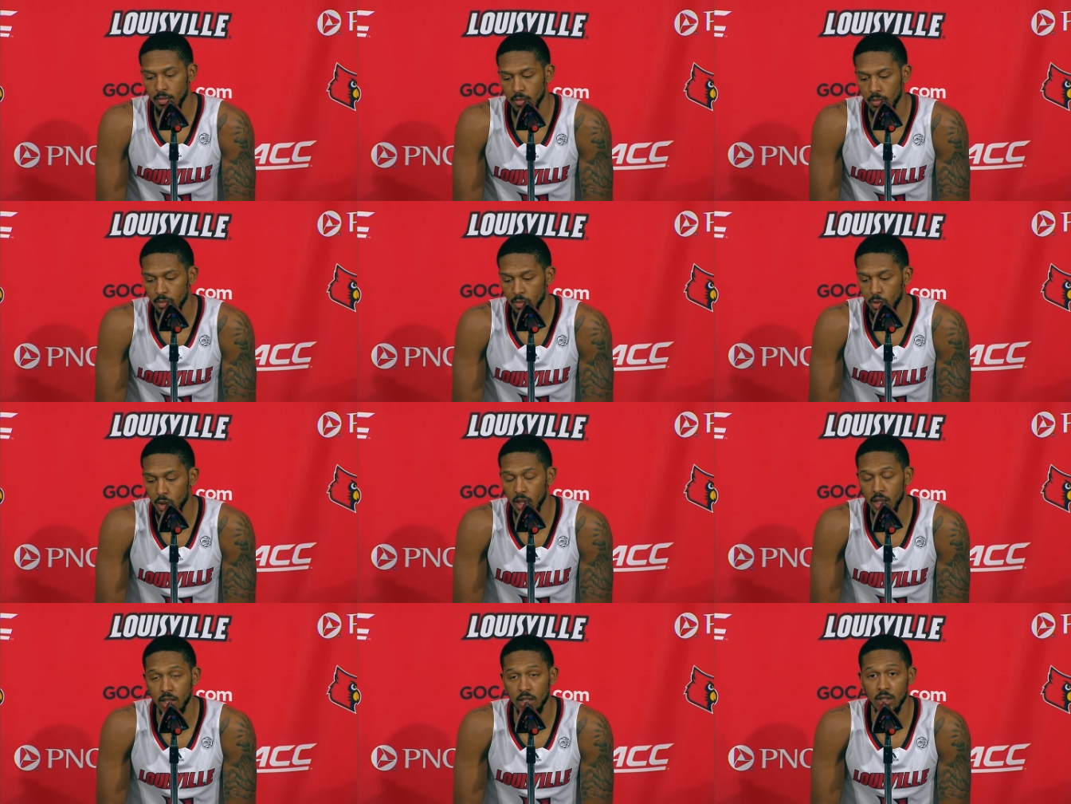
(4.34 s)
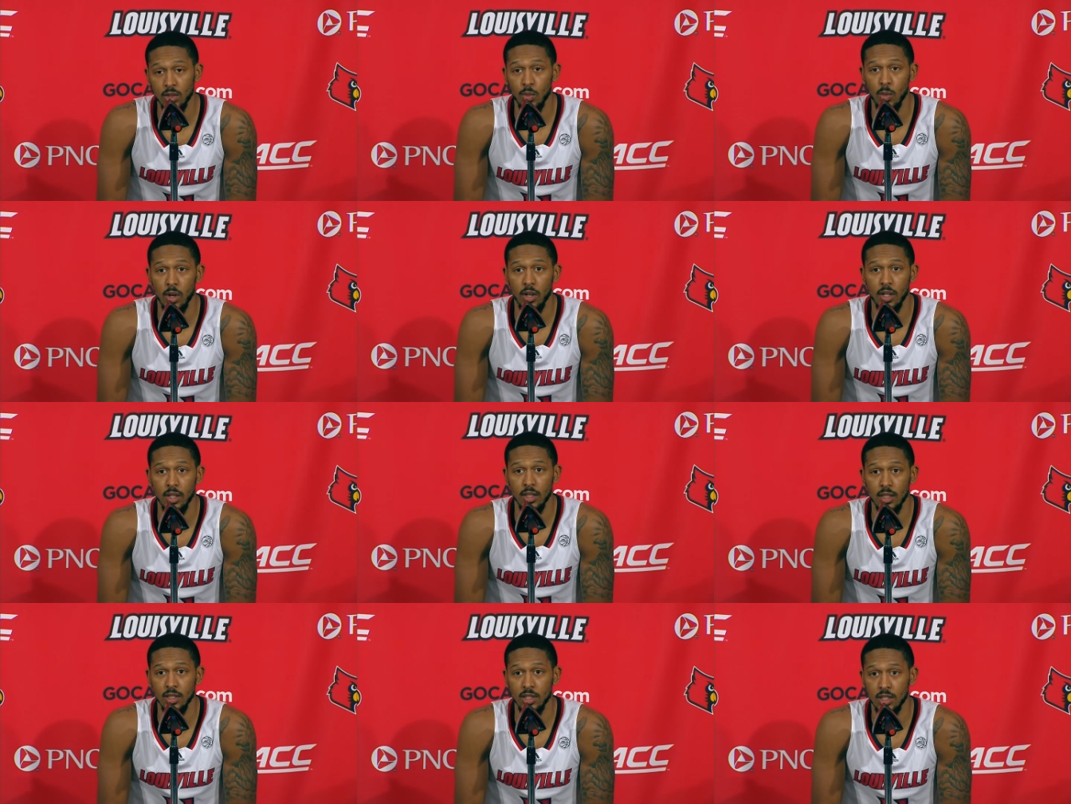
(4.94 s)
Really just
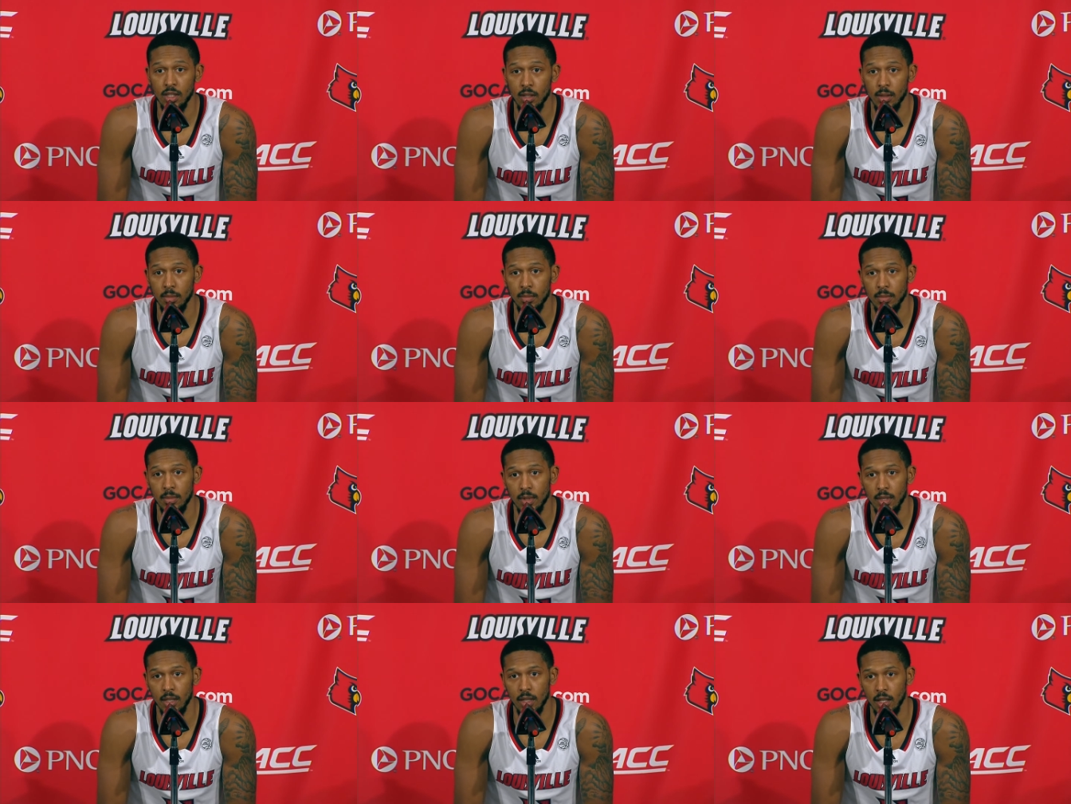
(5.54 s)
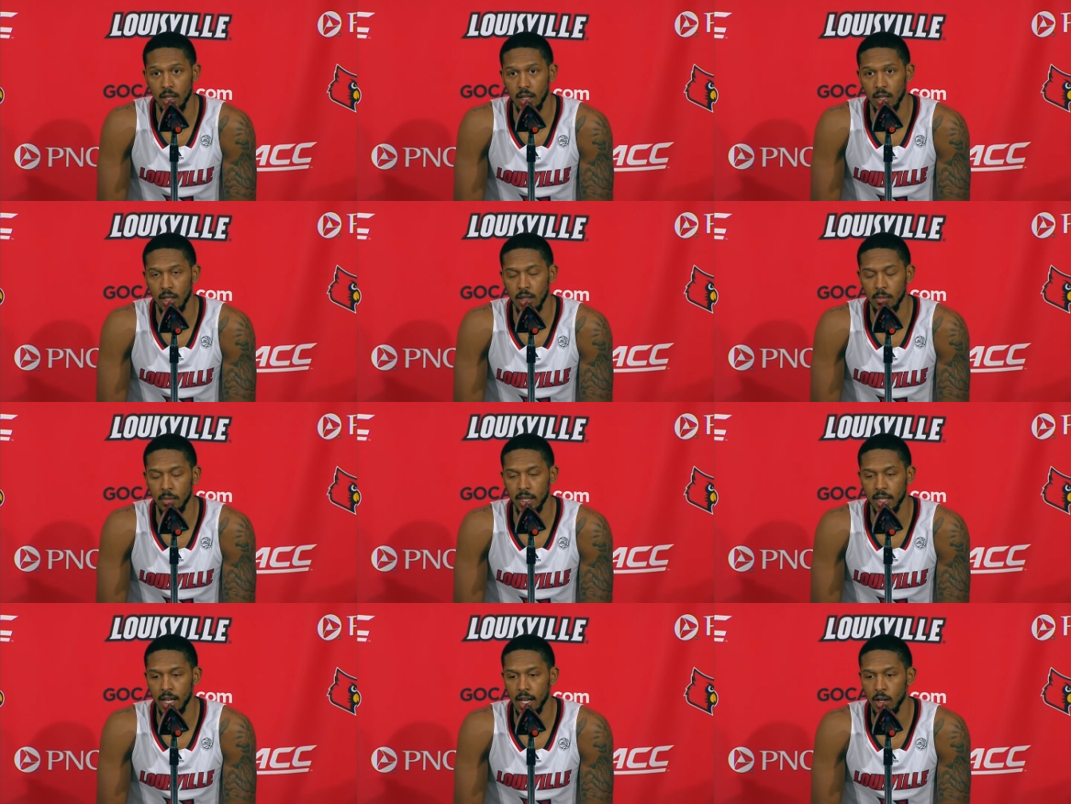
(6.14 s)
working the gym.
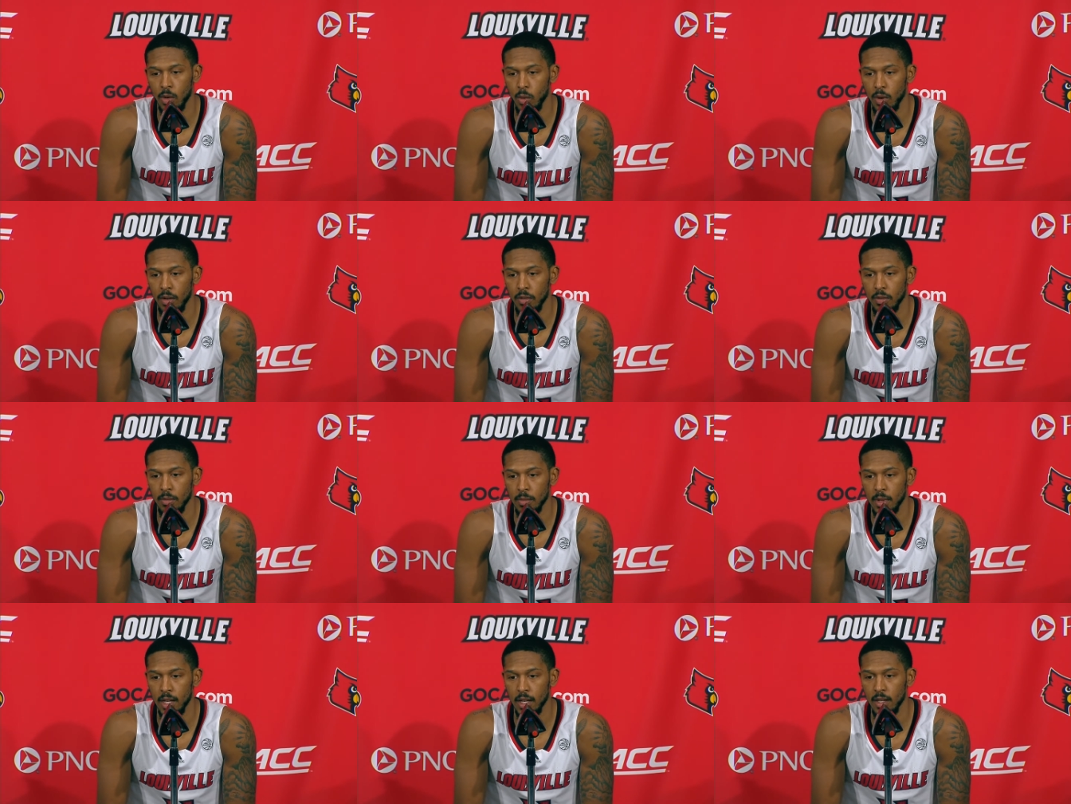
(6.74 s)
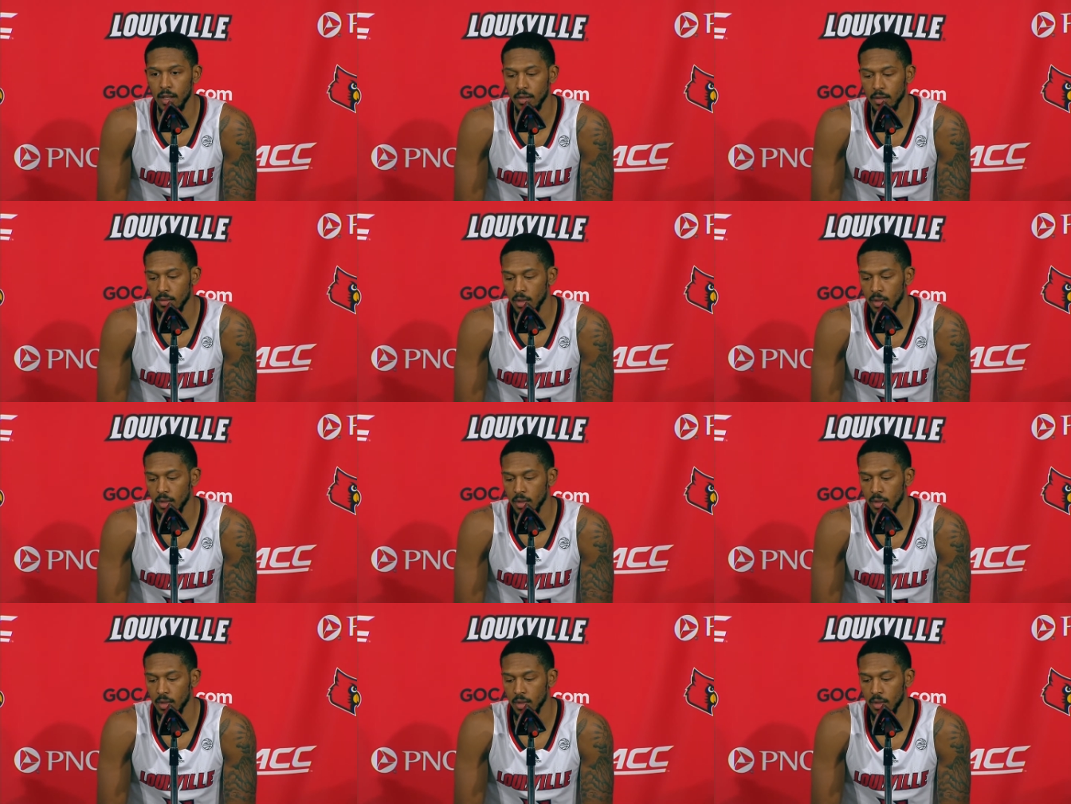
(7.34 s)
I got away from that